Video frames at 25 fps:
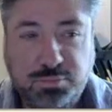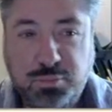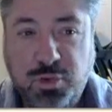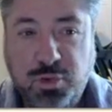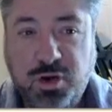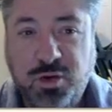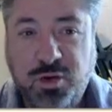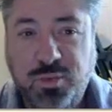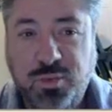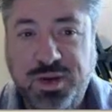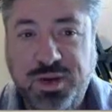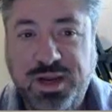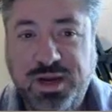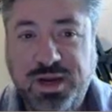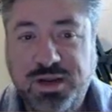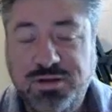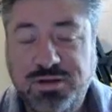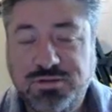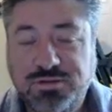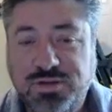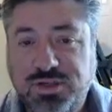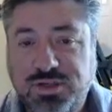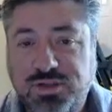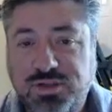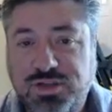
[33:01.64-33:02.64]
Are we going to
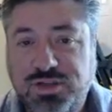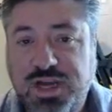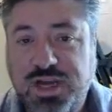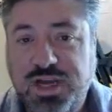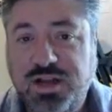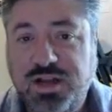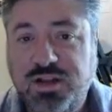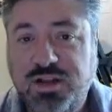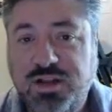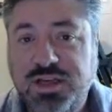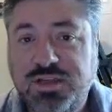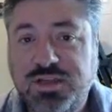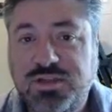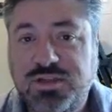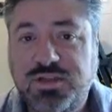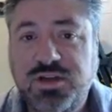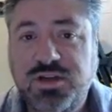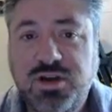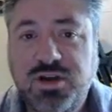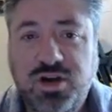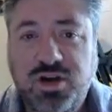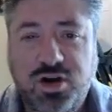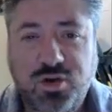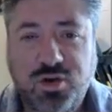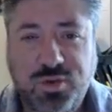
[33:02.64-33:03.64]
use a
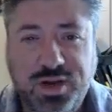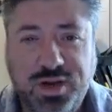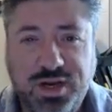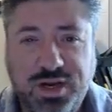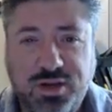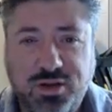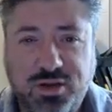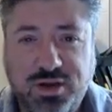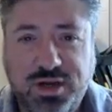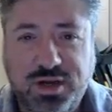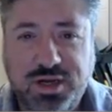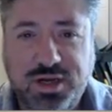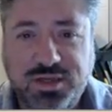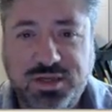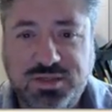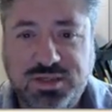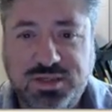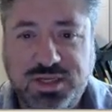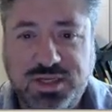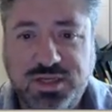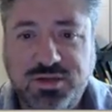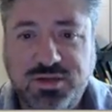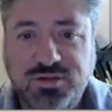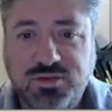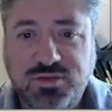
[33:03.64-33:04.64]
checklist? Are we going to look at a
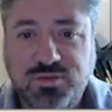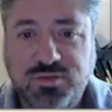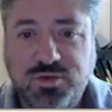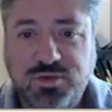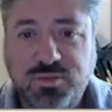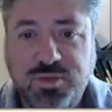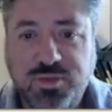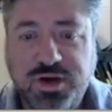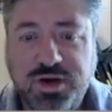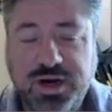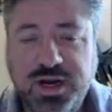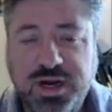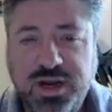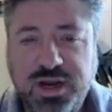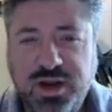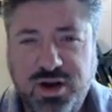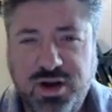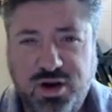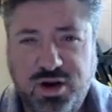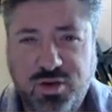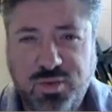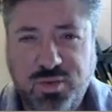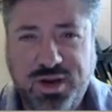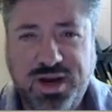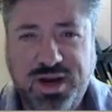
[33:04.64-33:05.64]
skills rubric?
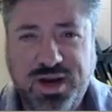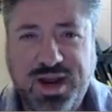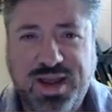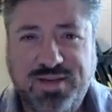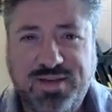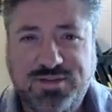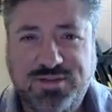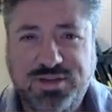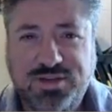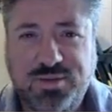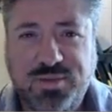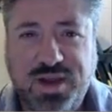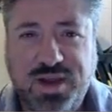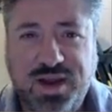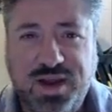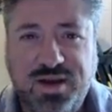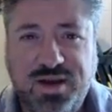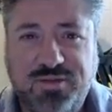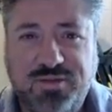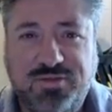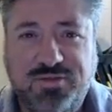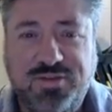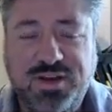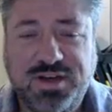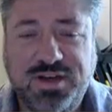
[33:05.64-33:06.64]
Are we going to have some kind
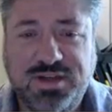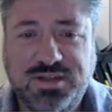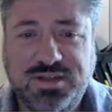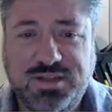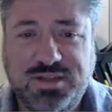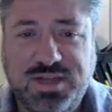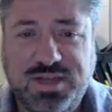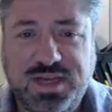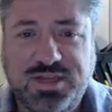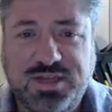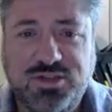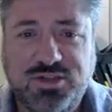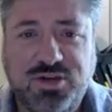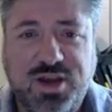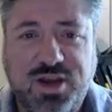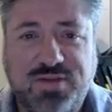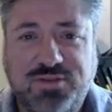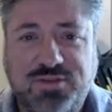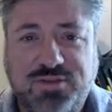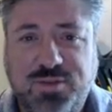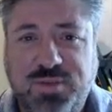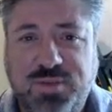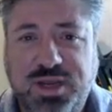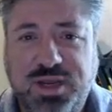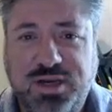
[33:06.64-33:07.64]
of fitness test? You have
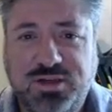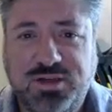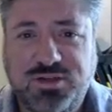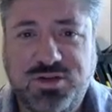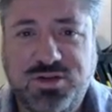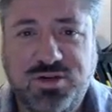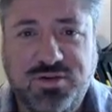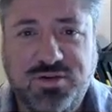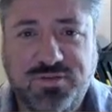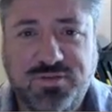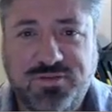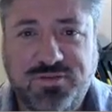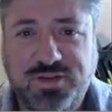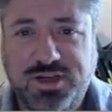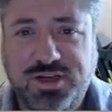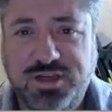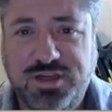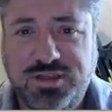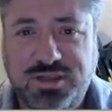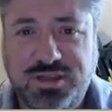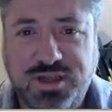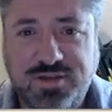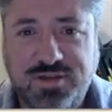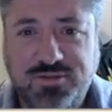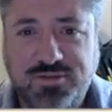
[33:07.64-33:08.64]
to be at a certain
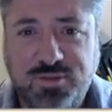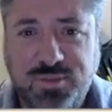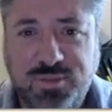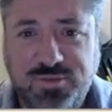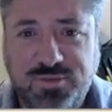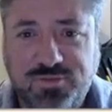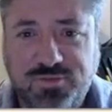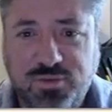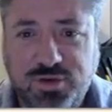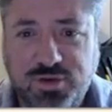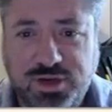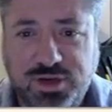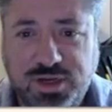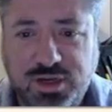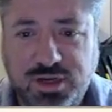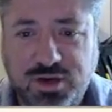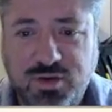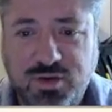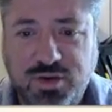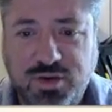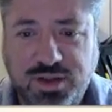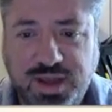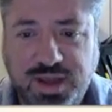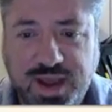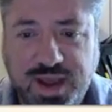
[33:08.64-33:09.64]
fitness level before you can
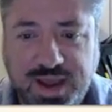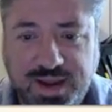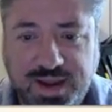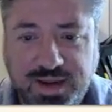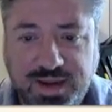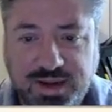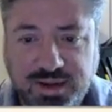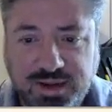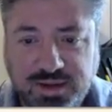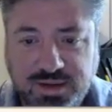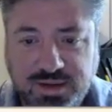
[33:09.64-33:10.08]
go on the hike.